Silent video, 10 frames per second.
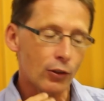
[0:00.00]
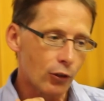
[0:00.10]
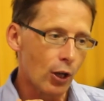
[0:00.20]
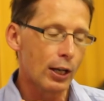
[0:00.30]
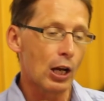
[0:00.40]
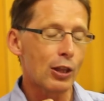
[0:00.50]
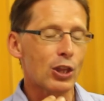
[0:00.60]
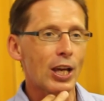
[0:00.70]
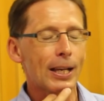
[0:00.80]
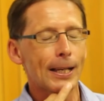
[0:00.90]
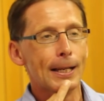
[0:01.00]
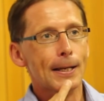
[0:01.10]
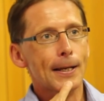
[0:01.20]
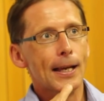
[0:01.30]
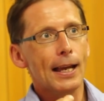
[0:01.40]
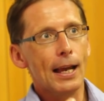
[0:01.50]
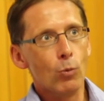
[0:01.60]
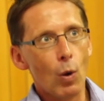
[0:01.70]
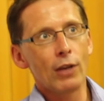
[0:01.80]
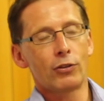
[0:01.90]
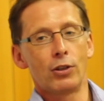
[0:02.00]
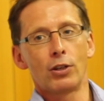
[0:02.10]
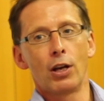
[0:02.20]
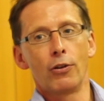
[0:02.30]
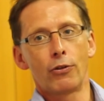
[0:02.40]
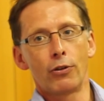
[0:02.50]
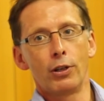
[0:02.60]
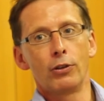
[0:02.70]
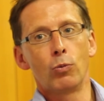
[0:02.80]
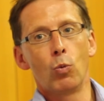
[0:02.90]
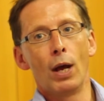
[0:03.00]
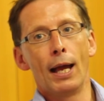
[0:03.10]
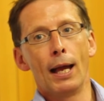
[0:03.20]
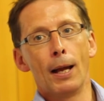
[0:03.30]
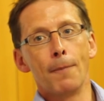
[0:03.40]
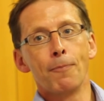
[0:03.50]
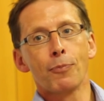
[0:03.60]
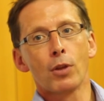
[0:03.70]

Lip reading: And certainly I think in Western countries where